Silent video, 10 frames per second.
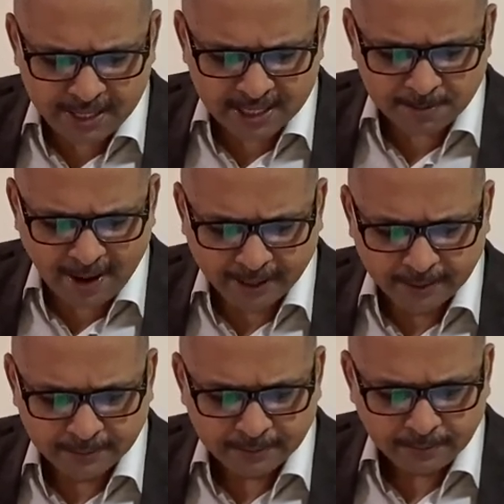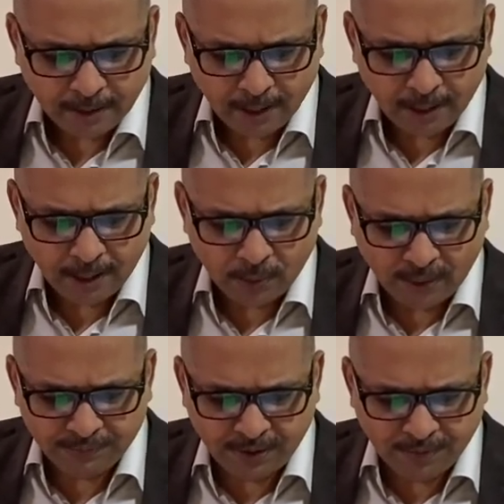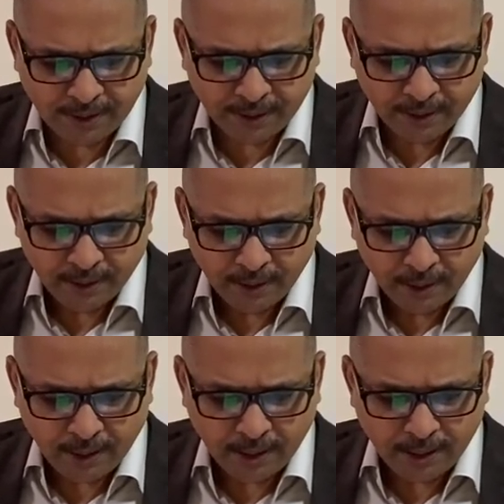years back, uh, when we were, uh,